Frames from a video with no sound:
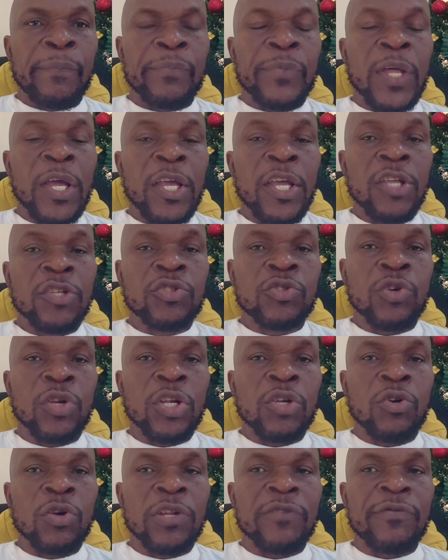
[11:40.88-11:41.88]
The
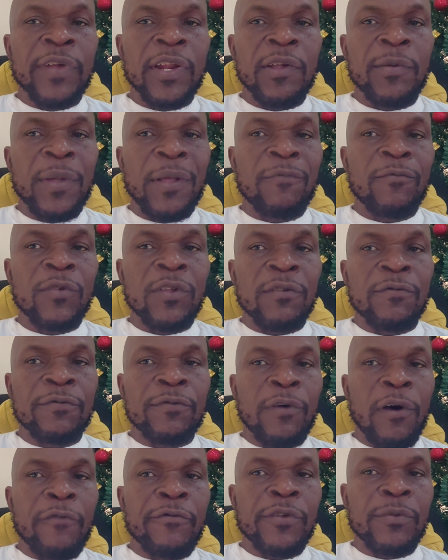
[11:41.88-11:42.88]
historical development
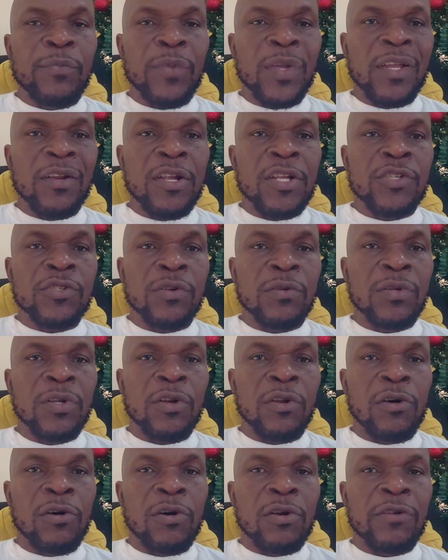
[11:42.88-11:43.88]
of
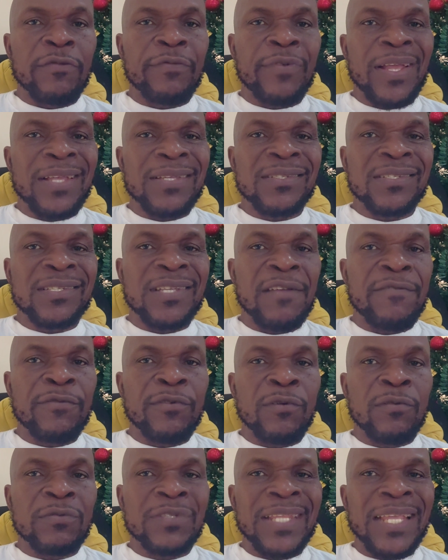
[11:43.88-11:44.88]
immigration law reflects
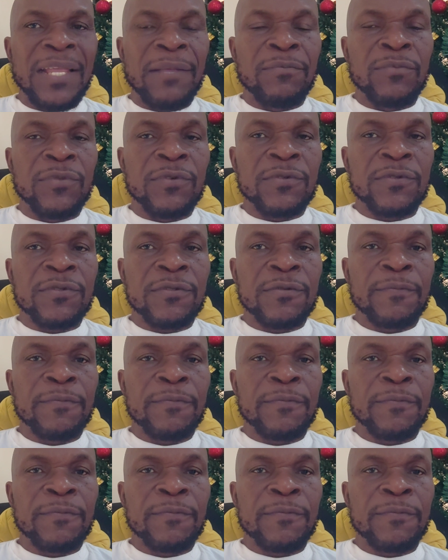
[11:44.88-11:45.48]
several themes,